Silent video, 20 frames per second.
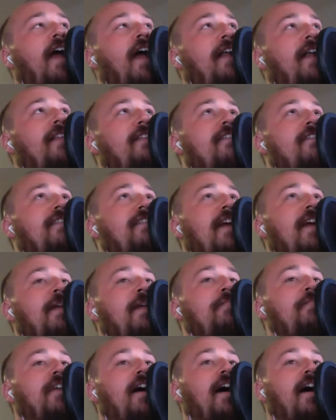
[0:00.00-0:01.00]
And at the
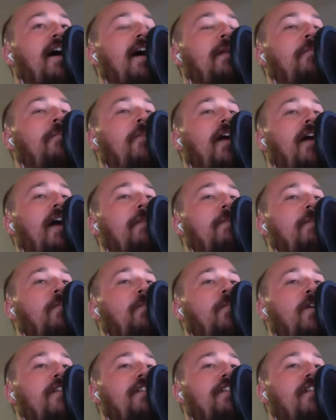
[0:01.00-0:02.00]
same time, I'd been
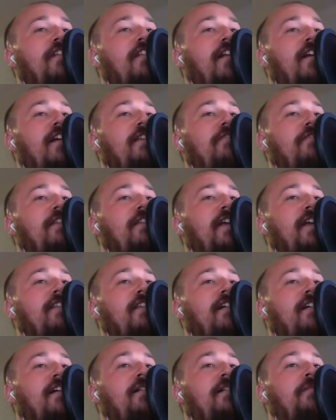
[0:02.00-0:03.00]
watching a lot of like
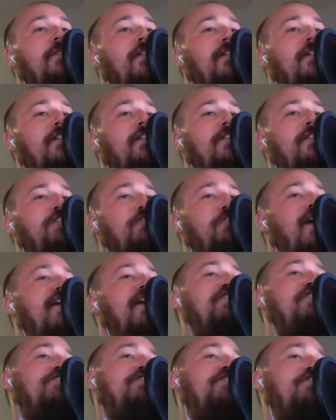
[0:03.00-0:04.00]
the
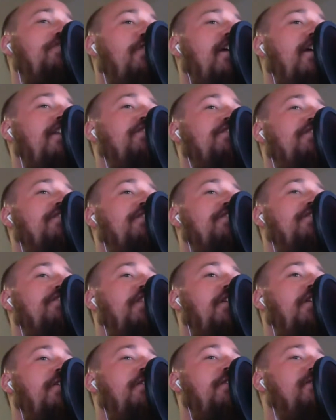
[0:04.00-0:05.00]
Trash to Treasure
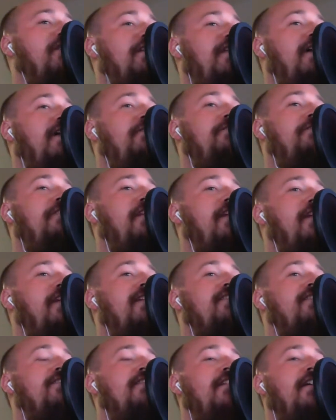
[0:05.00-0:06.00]
shows on
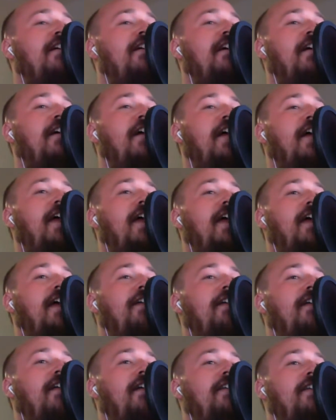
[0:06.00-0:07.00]
Netflix,
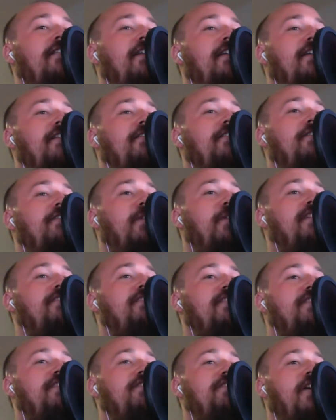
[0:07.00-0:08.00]
and the
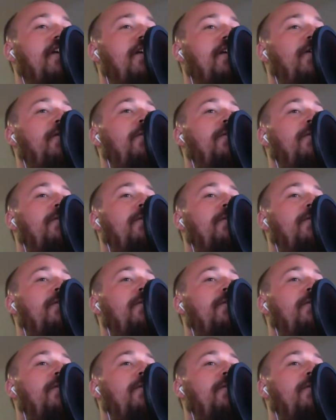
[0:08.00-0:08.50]
Duresta show